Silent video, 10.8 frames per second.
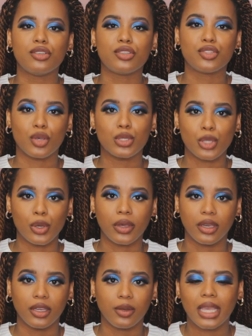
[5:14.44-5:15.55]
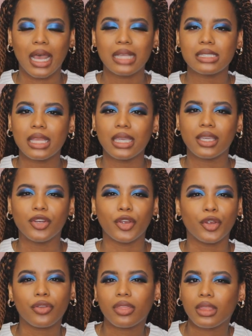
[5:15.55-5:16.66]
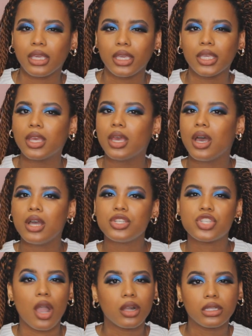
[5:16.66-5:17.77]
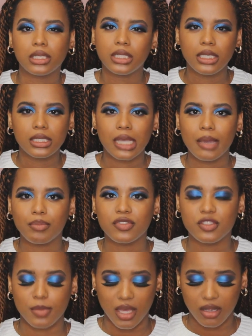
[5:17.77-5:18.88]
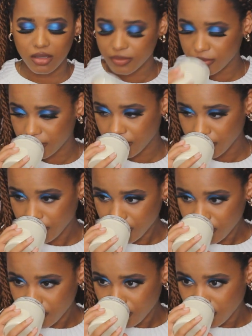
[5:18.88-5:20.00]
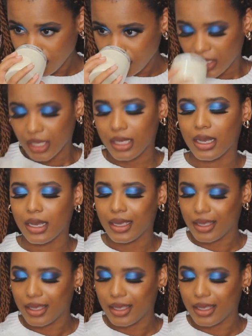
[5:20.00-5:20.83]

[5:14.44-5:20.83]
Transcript: so, so good. It has like an earthy, chocolatey type of smell. And